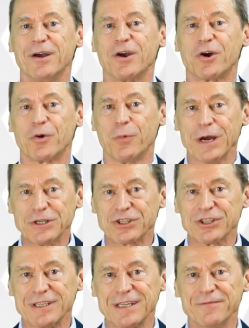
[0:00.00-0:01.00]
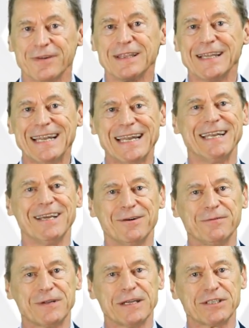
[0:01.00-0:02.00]
question the validity
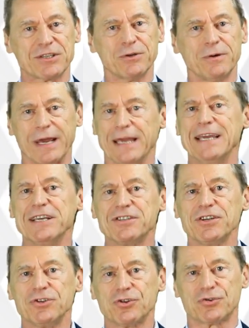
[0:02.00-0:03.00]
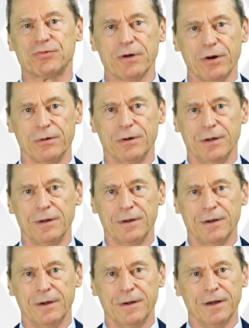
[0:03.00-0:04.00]
of that story. Is it true?
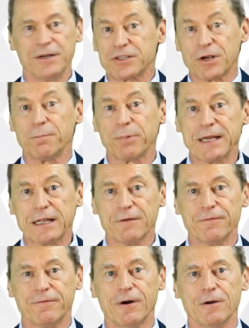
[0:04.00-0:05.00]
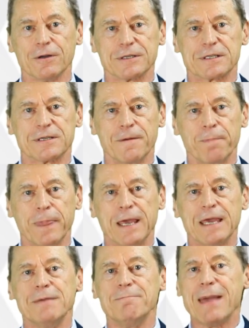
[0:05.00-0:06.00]
It's completely false.
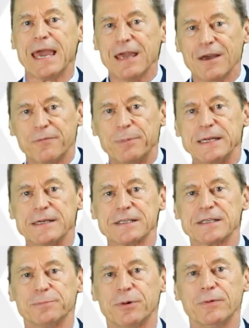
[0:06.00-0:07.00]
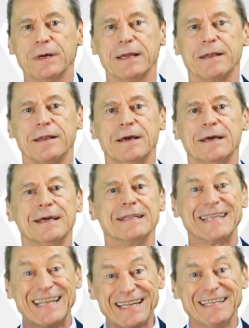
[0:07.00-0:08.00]
He may have been disappointed
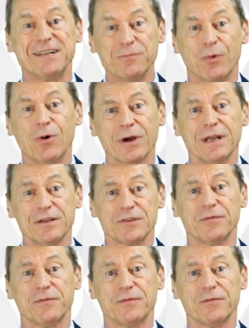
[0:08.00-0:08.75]
that I didn't walk in his